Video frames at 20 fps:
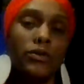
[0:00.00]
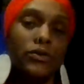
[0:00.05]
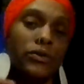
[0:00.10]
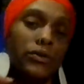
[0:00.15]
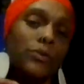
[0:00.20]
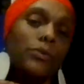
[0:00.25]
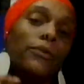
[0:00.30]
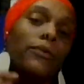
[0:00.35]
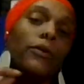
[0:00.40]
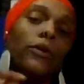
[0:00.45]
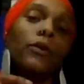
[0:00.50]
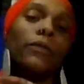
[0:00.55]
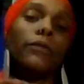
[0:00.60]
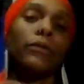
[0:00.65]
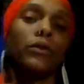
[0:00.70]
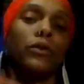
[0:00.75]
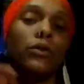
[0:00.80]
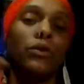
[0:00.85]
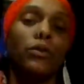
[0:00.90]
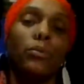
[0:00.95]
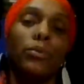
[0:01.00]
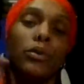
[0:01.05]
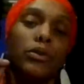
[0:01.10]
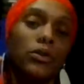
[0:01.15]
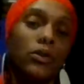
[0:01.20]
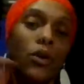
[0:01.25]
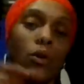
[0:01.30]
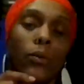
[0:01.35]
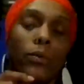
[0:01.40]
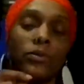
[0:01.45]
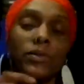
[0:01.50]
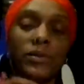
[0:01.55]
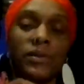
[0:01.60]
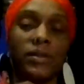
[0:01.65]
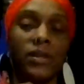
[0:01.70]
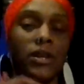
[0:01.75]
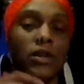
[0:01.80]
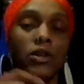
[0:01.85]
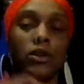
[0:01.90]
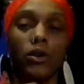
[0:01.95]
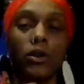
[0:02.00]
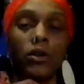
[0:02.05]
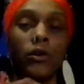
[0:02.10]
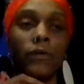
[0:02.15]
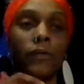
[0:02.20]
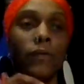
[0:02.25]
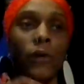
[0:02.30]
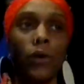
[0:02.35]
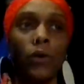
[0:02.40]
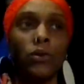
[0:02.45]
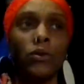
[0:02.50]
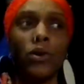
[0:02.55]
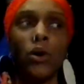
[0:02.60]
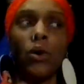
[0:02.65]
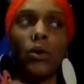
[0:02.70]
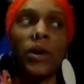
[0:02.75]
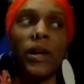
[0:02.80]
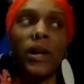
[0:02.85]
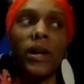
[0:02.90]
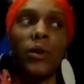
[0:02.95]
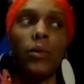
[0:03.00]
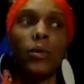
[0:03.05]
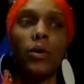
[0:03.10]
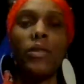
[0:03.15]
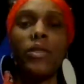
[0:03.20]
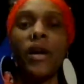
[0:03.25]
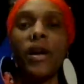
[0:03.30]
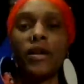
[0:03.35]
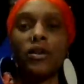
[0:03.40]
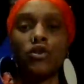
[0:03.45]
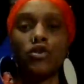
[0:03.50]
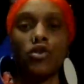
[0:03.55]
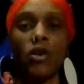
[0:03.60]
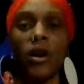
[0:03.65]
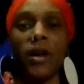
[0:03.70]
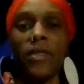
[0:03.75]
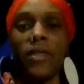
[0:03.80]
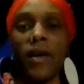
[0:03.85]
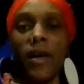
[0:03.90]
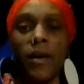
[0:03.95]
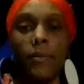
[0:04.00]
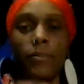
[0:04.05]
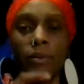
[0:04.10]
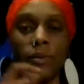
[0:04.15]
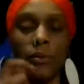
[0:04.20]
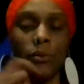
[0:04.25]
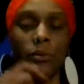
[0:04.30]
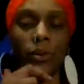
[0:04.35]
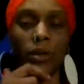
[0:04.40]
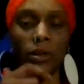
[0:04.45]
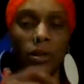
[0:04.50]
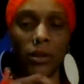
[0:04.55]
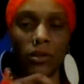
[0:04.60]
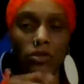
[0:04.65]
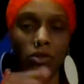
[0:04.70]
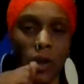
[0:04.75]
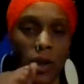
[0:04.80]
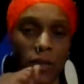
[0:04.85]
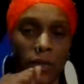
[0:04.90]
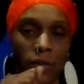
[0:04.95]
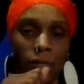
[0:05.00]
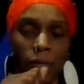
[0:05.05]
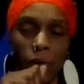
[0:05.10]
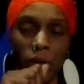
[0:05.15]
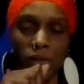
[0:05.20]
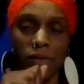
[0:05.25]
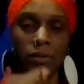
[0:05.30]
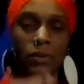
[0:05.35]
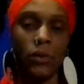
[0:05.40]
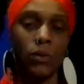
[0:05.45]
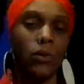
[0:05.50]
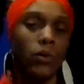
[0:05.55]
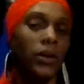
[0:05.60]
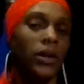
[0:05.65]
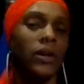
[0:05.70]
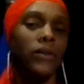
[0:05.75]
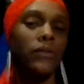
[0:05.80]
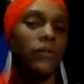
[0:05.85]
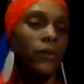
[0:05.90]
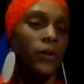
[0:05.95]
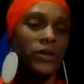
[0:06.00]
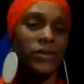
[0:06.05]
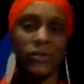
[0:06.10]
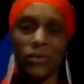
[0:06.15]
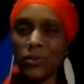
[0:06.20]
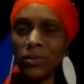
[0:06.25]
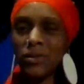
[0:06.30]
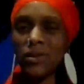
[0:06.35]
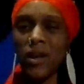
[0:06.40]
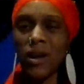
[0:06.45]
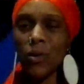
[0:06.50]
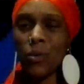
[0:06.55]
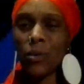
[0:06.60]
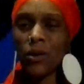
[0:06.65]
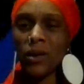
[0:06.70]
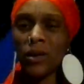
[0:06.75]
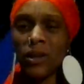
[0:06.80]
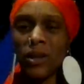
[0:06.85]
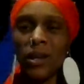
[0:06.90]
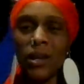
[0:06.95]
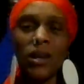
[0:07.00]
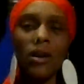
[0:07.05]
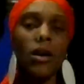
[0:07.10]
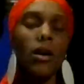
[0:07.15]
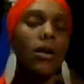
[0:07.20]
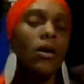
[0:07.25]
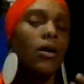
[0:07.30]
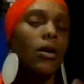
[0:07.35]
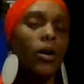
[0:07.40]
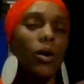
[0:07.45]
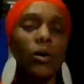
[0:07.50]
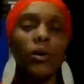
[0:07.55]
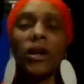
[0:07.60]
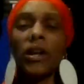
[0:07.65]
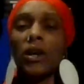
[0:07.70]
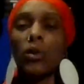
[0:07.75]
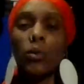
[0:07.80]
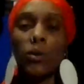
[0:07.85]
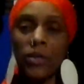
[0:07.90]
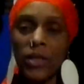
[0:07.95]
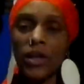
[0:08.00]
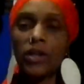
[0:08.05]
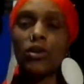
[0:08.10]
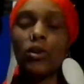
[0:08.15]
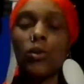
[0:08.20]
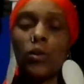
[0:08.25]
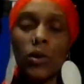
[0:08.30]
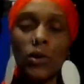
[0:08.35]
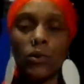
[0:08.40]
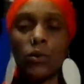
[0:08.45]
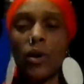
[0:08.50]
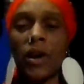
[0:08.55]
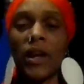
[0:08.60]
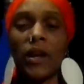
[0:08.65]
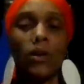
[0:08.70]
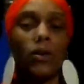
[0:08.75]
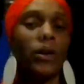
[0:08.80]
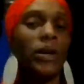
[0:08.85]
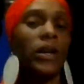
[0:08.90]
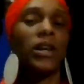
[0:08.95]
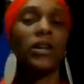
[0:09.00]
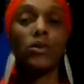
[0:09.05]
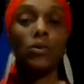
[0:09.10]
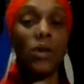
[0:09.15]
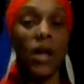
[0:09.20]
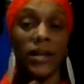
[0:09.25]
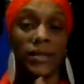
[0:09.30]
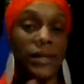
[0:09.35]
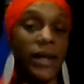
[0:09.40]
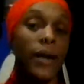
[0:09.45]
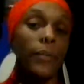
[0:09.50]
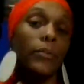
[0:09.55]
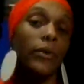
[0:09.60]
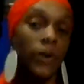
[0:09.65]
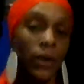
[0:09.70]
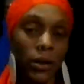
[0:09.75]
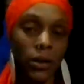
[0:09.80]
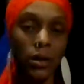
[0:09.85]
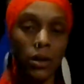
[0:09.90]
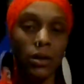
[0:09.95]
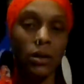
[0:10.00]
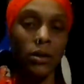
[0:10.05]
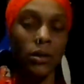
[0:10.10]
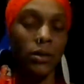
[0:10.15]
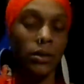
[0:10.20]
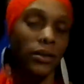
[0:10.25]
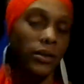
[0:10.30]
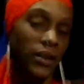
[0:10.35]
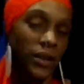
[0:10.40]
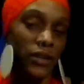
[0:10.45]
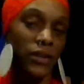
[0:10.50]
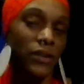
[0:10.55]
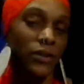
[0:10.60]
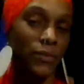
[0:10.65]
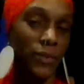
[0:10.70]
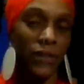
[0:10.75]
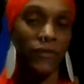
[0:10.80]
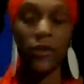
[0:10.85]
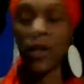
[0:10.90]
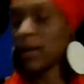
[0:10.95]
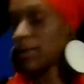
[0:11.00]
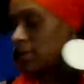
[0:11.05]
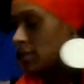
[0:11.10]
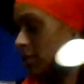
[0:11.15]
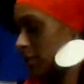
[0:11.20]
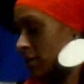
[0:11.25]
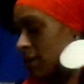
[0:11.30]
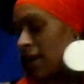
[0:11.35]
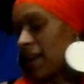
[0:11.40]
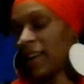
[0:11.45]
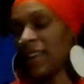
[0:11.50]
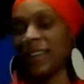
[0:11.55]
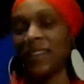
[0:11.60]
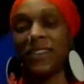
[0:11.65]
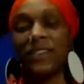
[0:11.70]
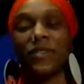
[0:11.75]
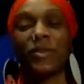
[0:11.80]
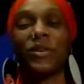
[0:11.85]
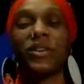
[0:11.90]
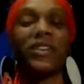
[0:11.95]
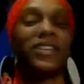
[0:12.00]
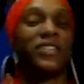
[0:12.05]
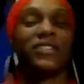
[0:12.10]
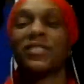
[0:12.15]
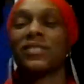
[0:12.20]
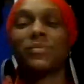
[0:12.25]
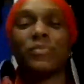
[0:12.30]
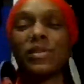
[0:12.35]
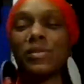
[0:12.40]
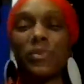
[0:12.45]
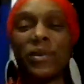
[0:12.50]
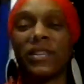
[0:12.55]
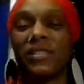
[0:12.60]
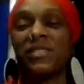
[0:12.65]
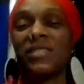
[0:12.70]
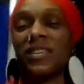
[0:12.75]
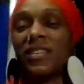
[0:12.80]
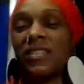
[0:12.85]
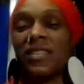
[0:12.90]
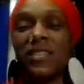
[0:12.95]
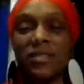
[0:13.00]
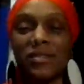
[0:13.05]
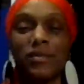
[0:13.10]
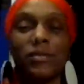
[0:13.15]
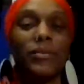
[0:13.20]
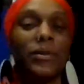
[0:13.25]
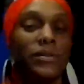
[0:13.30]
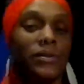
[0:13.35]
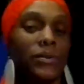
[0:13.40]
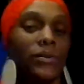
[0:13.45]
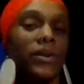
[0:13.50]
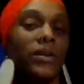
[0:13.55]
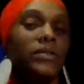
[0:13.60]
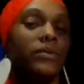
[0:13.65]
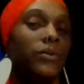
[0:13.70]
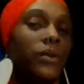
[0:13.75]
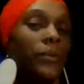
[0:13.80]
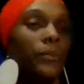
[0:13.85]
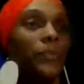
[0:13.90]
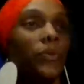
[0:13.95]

too full for you to put notes in your phone. Okay, well then try the MP3, like try the voice note. Okay, the voice note's not working. Okay, well then go and write. Okay, you lost that book. Like you may have lost it like I did, or just misplaced it. I think it's still in my suitcase, right?